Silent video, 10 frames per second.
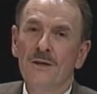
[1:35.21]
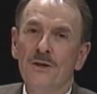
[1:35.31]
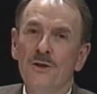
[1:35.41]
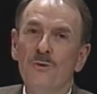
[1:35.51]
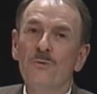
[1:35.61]

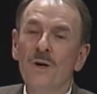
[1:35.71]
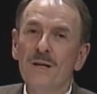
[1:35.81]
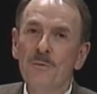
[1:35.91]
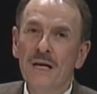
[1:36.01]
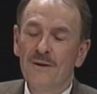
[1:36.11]
You've read
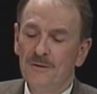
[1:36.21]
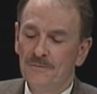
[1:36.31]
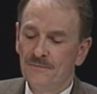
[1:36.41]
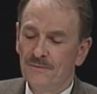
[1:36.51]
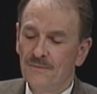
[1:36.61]
about him,
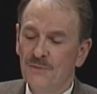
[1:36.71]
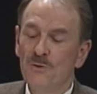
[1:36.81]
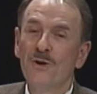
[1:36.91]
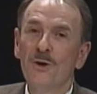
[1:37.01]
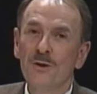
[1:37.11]
you've
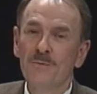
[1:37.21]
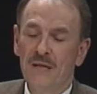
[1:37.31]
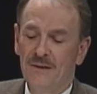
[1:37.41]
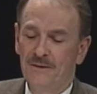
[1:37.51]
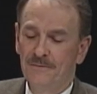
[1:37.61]
heard
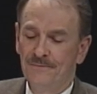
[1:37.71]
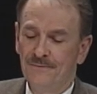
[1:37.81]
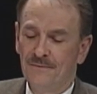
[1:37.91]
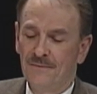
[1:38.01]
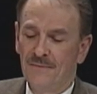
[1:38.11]
about him,
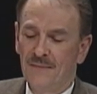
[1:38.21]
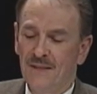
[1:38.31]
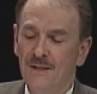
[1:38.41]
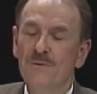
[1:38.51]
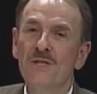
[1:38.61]

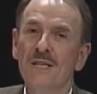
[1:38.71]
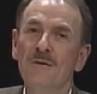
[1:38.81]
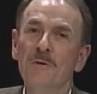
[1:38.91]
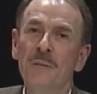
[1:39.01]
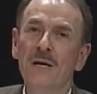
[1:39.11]
you've seen him
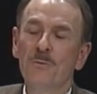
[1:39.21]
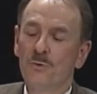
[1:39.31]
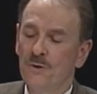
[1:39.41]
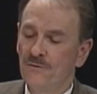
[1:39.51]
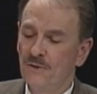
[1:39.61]
about
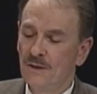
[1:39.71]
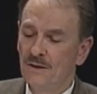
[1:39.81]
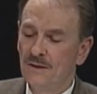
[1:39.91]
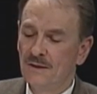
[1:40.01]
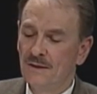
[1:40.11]

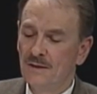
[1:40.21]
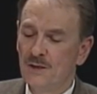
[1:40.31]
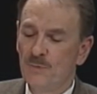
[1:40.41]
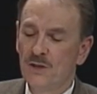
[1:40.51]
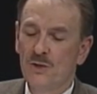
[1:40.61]
Brookfield,
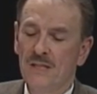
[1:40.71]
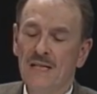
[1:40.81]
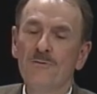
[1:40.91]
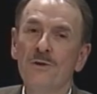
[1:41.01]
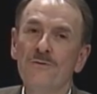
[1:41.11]
especially
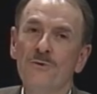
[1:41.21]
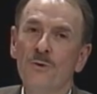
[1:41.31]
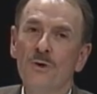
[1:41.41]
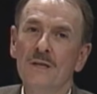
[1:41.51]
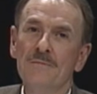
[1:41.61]
every
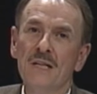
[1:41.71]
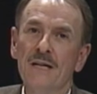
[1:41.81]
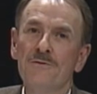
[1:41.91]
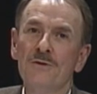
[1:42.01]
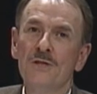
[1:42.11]
fall
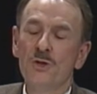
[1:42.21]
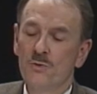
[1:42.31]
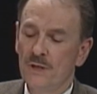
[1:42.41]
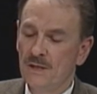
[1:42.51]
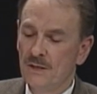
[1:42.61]
after the
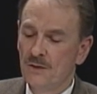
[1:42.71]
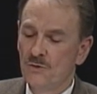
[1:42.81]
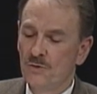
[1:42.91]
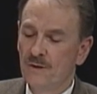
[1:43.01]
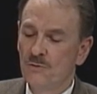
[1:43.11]
trees
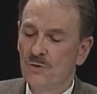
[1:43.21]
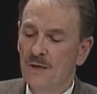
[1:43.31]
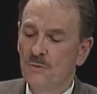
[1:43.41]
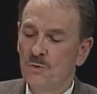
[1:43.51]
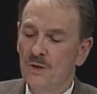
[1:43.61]
have
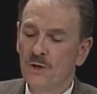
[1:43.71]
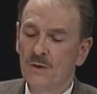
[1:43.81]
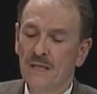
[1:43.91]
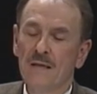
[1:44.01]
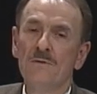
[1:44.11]
dropped all their
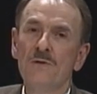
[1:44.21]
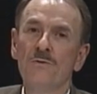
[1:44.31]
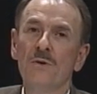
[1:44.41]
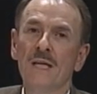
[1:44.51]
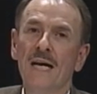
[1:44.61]
leaves
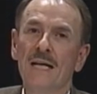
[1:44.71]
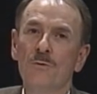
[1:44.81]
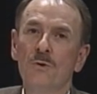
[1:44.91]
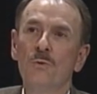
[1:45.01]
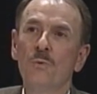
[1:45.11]
for the
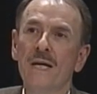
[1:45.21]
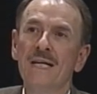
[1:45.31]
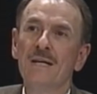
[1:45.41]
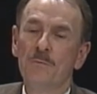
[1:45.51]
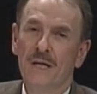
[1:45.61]
annual rake
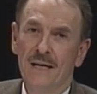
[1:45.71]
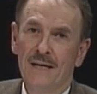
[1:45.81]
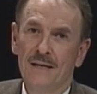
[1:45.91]
and bake.